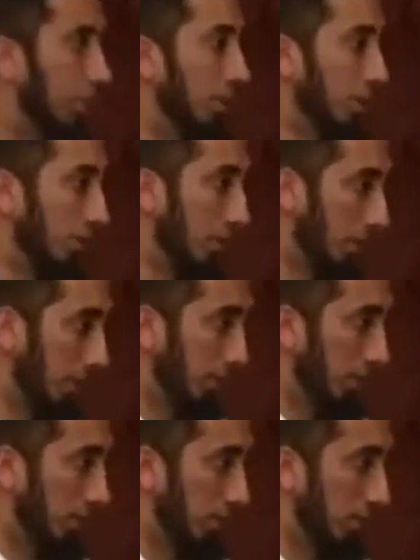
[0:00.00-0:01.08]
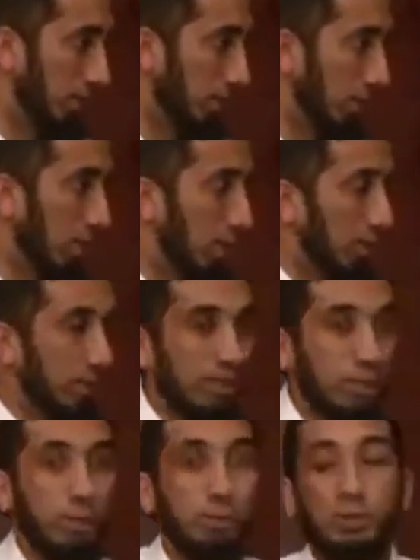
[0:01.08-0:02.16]
the mother of the believers. The
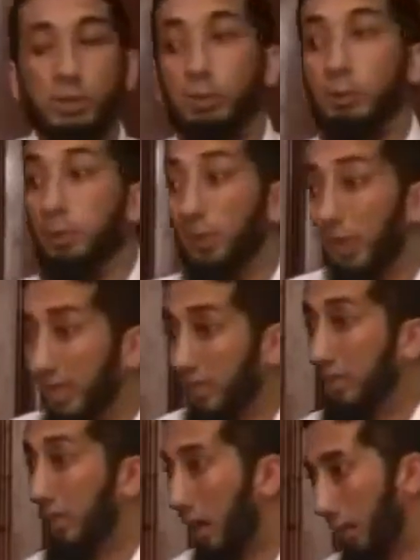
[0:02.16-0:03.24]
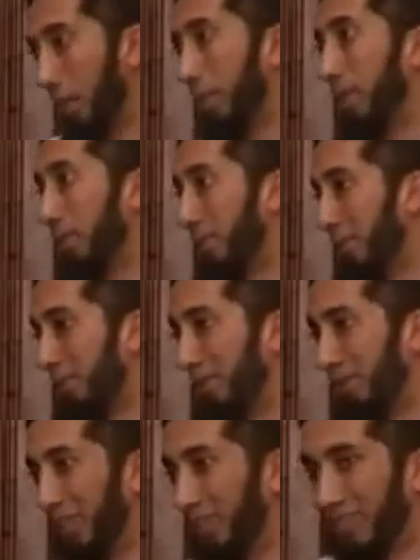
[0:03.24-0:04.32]
Messenger would praise and compliment the mother of the
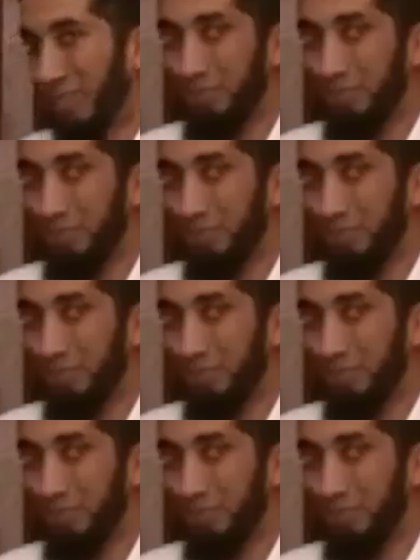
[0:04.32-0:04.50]
believers.